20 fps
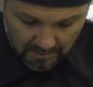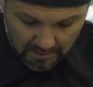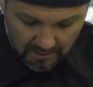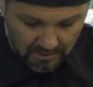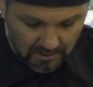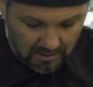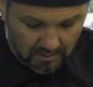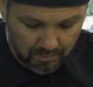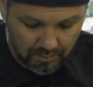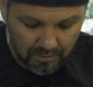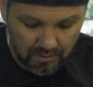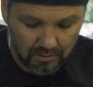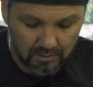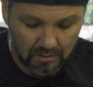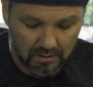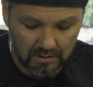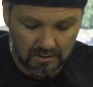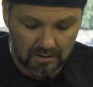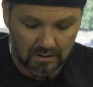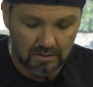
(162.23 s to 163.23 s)
This is
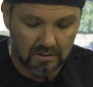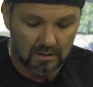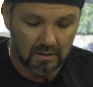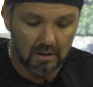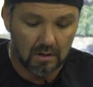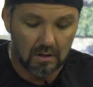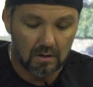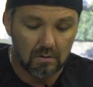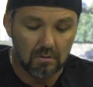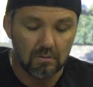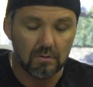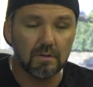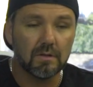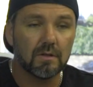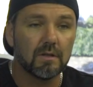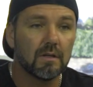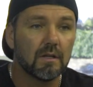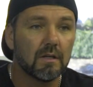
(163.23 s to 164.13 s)
purely just to hold